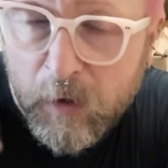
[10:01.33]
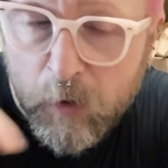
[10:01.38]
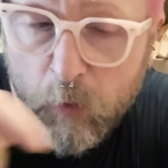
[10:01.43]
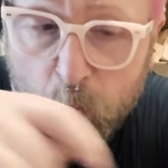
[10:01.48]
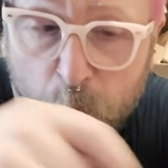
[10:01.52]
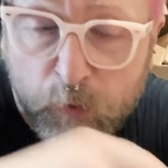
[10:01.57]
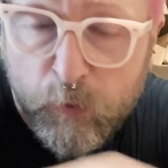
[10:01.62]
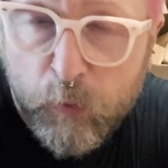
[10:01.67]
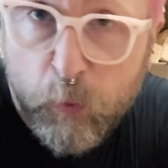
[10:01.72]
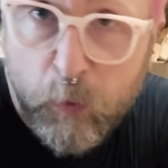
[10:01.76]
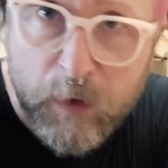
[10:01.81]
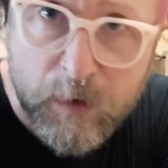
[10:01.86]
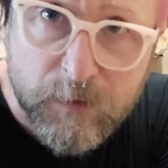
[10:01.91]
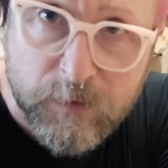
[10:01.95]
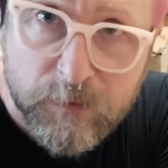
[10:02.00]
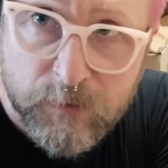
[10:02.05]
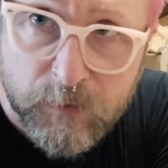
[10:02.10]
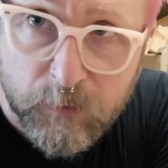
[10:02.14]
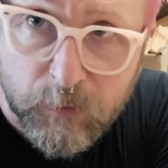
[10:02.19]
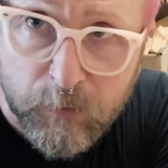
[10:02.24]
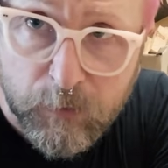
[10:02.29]
with one
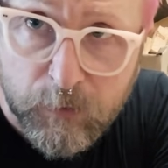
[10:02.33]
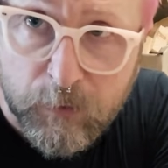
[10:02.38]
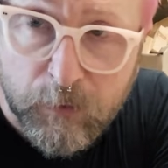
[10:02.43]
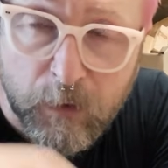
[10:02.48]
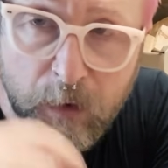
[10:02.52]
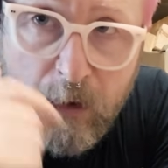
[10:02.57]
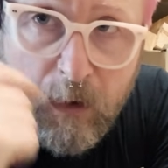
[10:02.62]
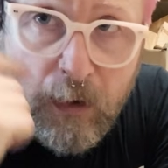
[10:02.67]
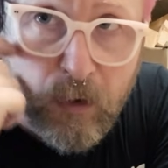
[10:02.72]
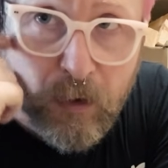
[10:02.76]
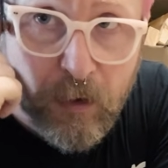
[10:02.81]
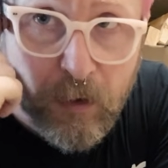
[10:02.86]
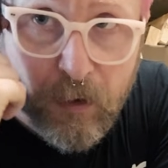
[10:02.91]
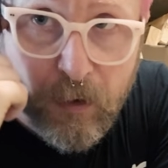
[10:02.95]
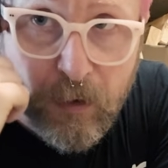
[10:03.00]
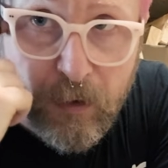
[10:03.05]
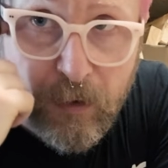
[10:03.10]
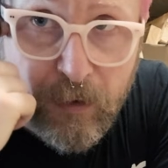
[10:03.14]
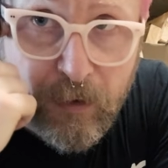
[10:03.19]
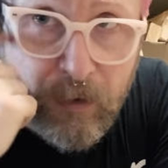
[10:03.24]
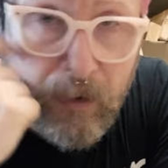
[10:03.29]
screw,
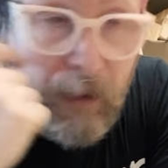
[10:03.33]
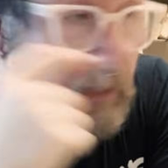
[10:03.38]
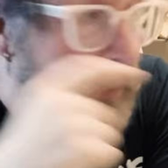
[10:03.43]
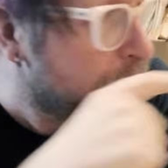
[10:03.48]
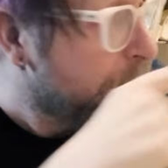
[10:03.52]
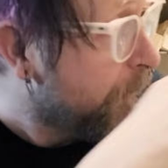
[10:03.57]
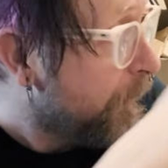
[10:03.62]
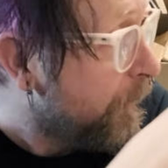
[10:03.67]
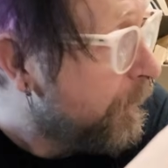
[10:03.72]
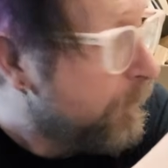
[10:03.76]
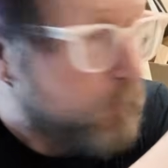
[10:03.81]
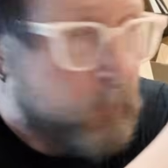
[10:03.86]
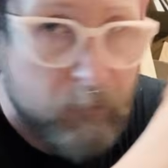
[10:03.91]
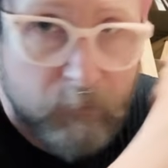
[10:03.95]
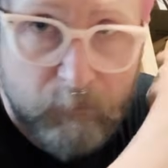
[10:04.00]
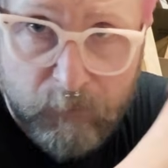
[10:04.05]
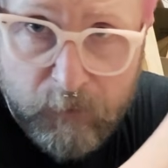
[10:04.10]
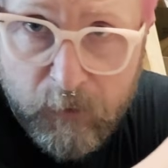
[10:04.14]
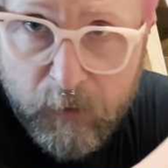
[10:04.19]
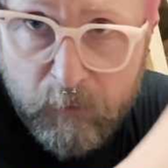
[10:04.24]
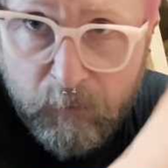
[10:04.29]

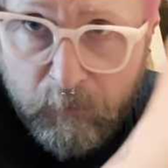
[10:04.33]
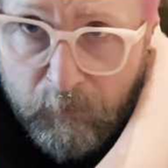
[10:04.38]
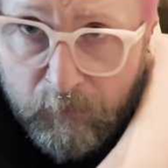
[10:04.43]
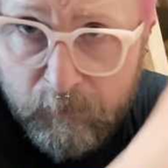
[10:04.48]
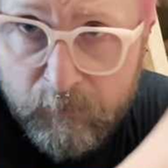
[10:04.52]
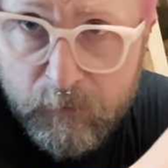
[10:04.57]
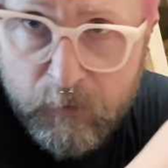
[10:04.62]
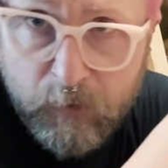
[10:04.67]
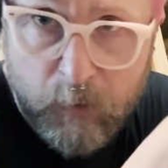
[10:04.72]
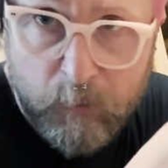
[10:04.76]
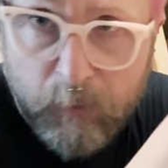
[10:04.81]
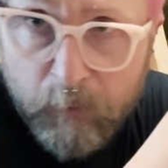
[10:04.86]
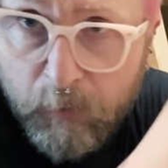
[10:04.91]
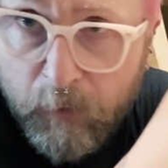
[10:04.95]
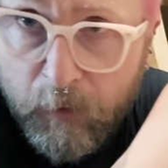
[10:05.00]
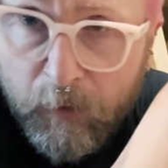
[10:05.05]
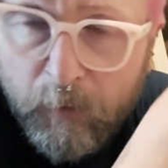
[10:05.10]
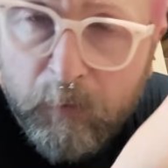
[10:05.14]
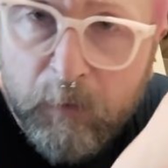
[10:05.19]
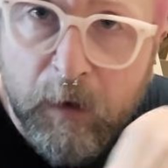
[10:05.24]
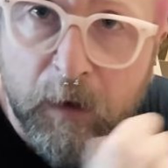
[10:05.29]
you know, top and
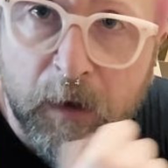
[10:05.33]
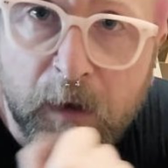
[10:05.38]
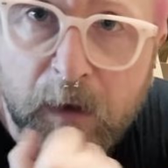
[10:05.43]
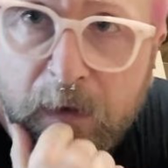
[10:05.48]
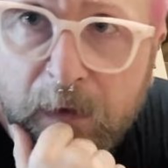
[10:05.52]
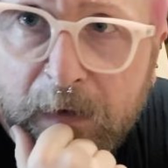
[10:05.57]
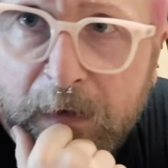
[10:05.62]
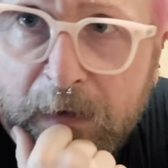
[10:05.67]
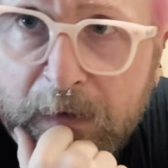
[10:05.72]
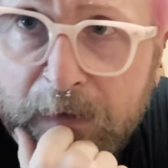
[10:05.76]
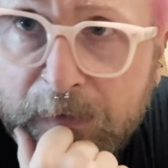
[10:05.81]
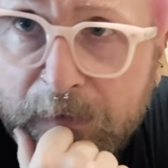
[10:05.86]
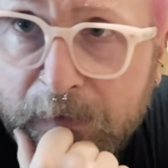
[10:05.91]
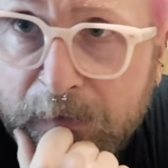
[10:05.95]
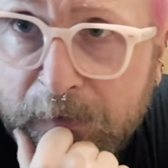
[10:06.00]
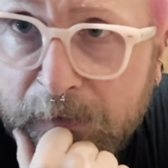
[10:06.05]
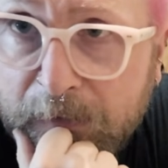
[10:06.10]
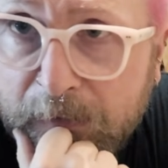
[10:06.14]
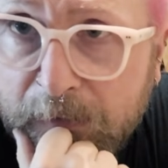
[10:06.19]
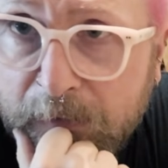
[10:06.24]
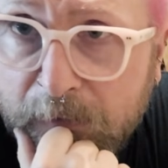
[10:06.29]
bottom, and
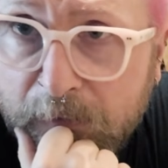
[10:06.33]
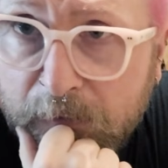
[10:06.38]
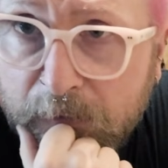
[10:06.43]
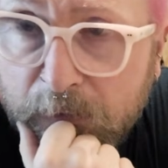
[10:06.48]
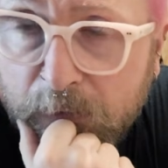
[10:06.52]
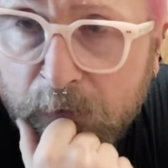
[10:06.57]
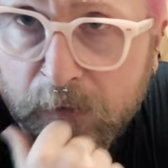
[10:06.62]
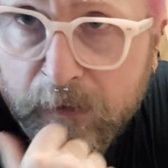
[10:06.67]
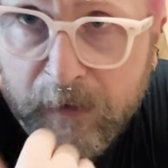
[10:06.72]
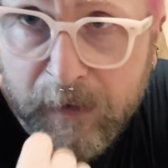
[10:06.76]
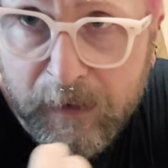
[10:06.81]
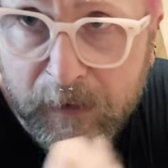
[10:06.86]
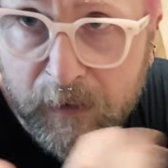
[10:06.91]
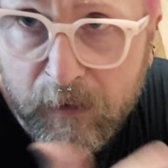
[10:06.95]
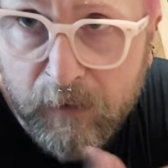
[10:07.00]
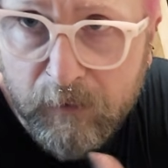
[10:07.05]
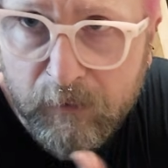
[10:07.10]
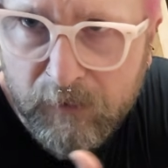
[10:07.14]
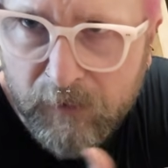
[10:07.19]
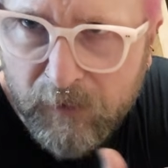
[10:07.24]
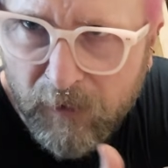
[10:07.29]
then get it
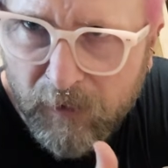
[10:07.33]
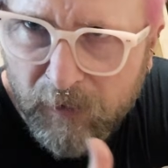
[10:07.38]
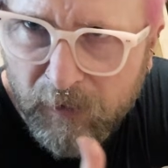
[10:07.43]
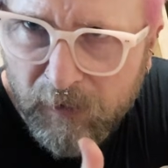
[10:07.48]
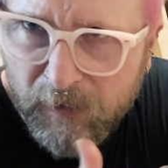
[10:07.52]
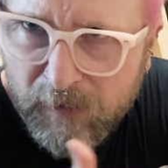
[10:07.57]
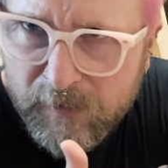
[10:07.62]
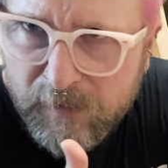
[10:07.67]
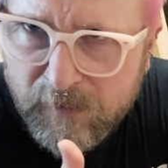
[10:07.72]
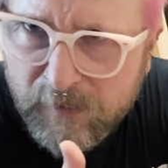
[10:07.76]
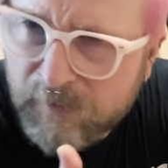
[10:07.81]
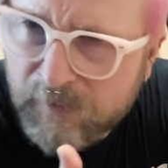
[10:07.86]
kind of nice and